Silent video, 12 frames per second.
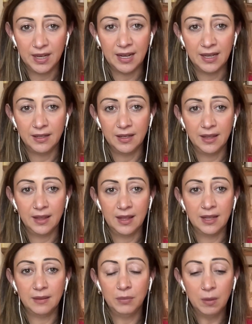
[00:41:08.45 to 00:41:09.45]
and
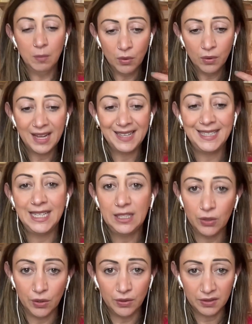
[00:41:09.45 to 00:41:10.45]
the more they're
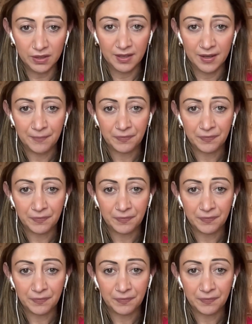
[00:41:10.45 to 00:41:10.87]
detoxed,